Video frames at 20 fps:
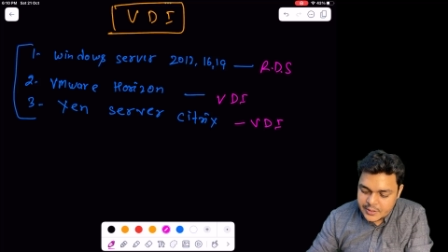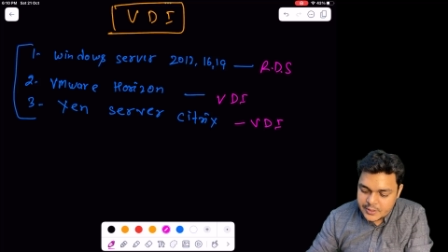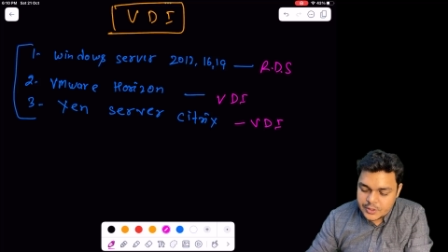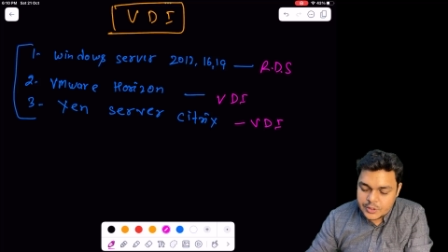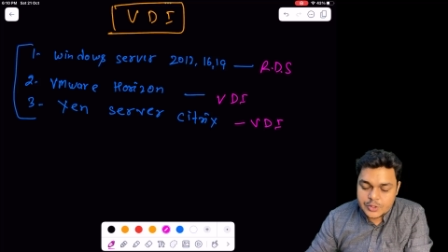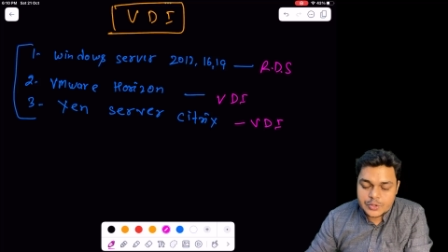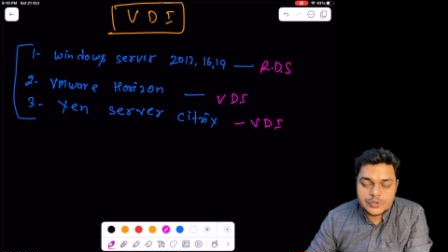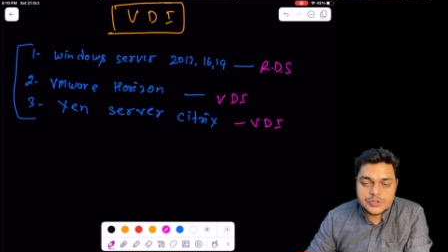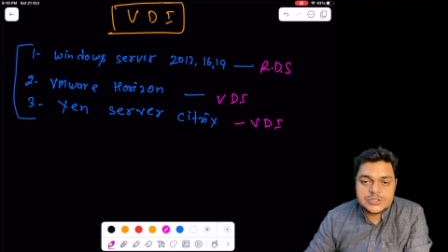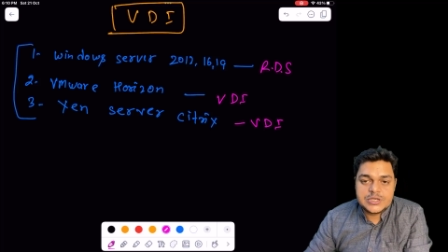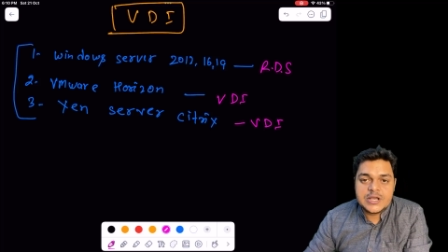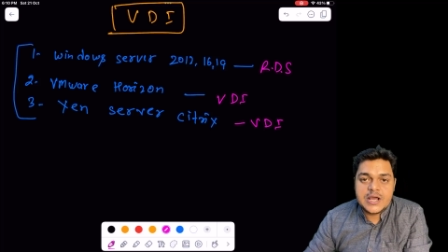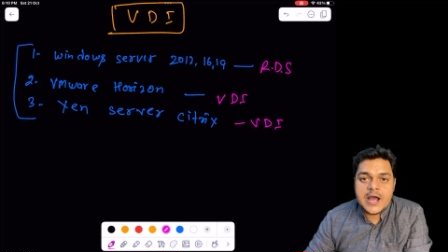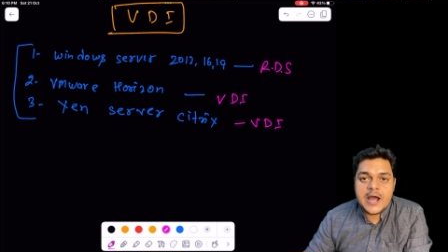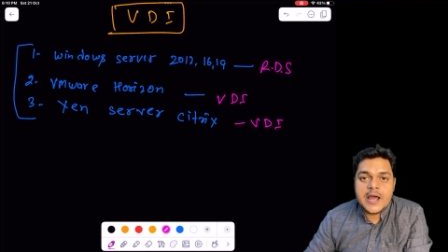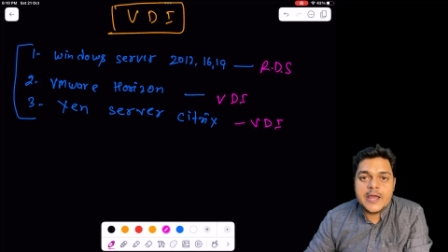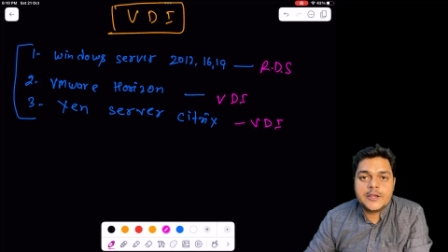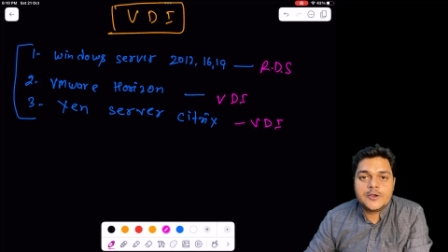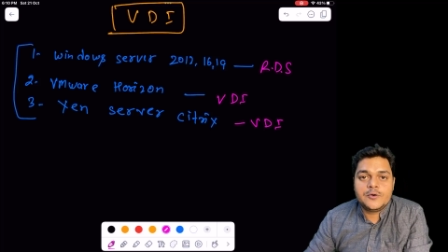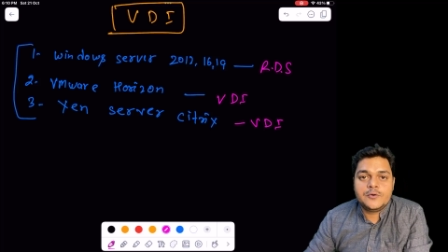using
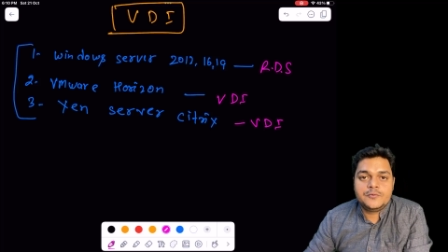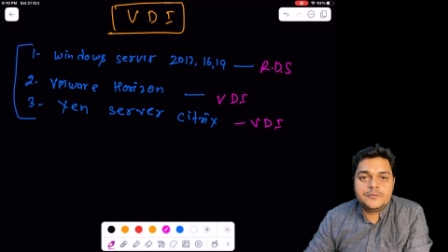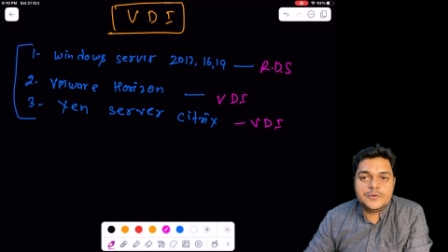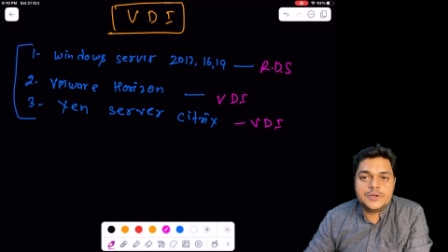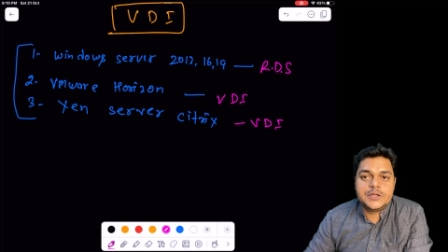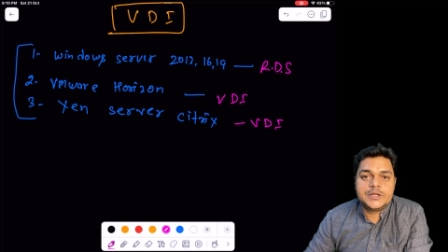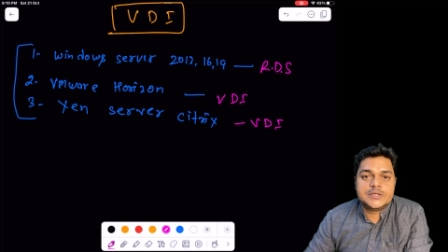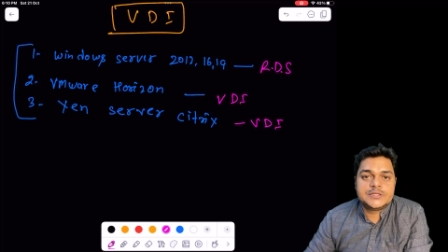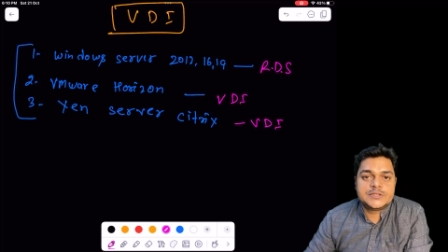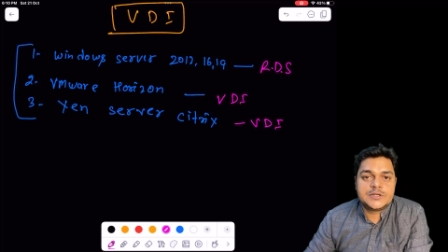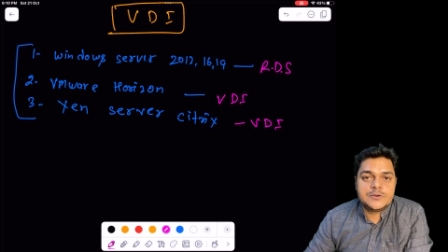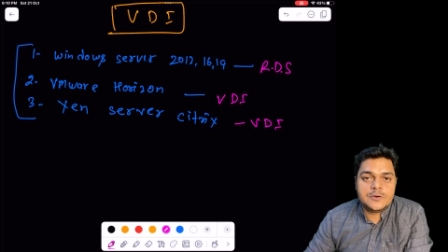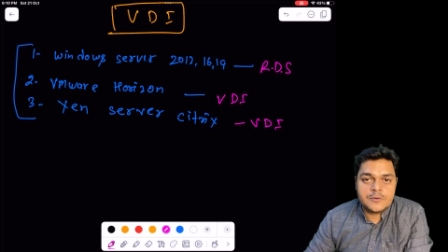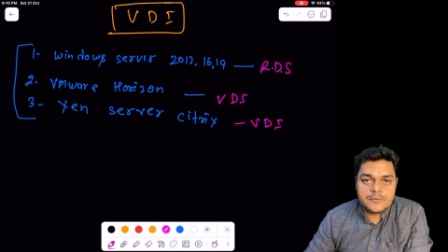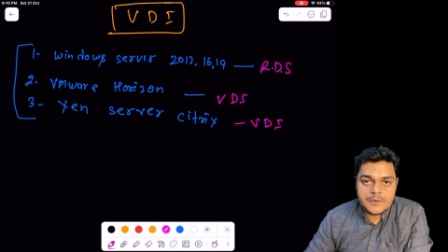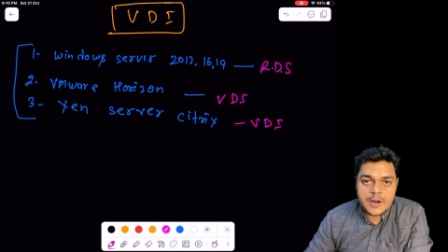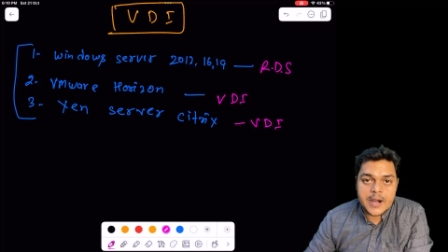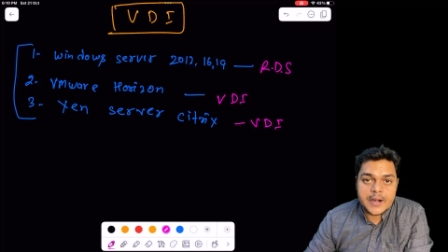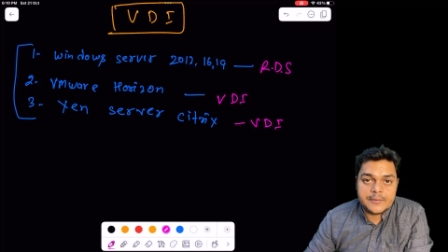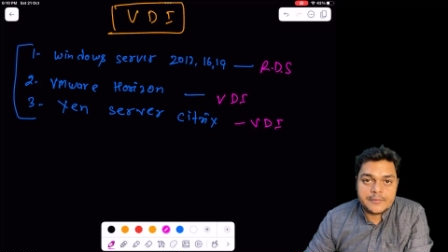high configuration of
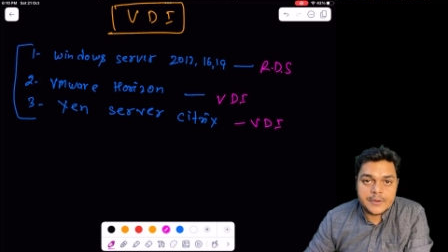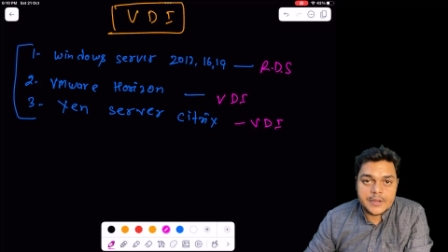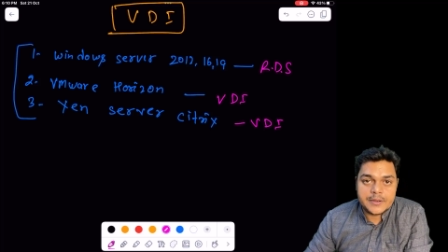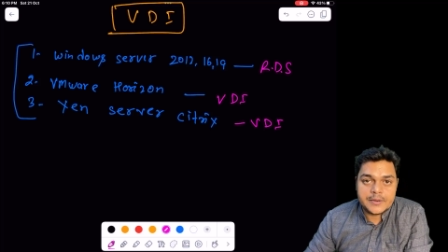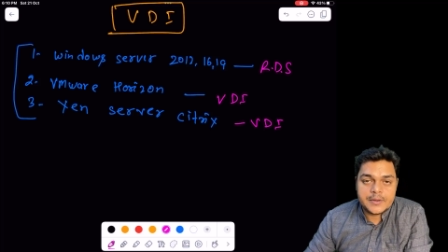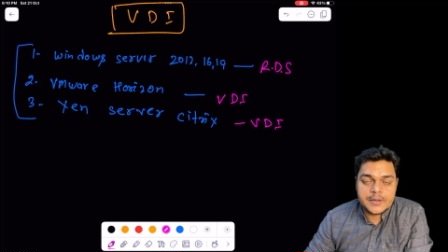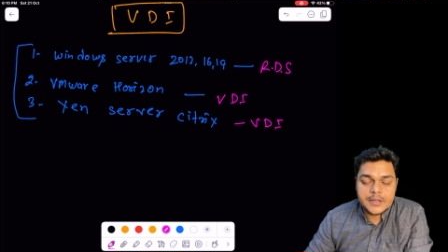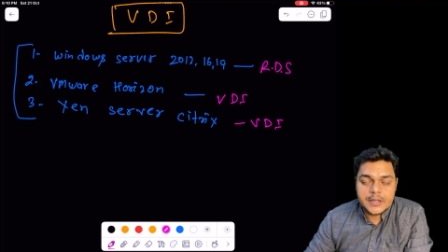hardware